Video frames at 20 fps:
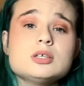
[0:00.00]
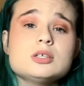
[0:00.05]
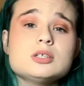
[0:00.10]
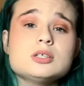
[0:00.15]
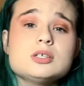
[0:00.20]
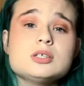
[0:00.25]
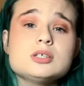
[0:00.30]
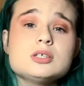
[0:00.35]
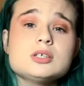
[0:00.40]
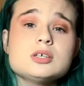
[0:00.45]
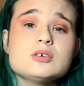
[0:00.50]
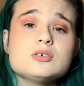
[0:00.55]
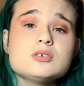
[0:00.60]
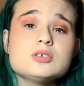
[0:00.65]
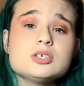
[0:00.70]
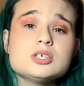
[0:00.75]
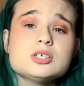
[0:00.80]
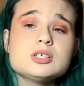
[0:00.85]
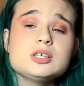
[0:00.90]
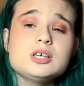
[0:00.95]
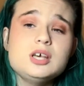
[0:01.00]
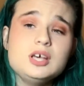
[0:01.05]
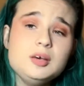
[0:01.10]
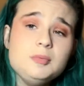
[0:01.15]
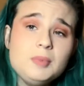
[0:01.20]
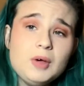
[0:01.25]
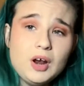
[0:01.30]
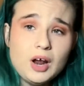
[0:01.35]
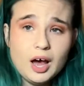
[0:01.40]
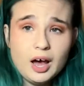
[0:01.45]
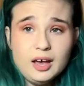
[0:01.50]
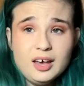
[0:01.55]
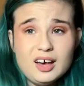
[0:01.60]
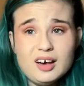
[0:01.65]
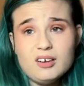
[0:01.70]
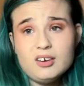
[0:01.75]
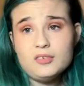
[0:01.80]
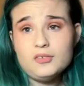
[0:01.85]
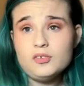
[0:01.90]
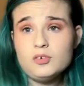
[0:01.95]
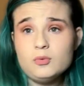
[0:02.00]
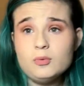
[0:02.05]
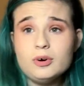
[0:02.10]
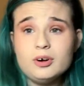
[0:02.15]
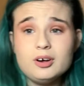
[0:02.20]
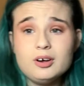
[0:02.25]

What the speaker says: So just keep an eye out if you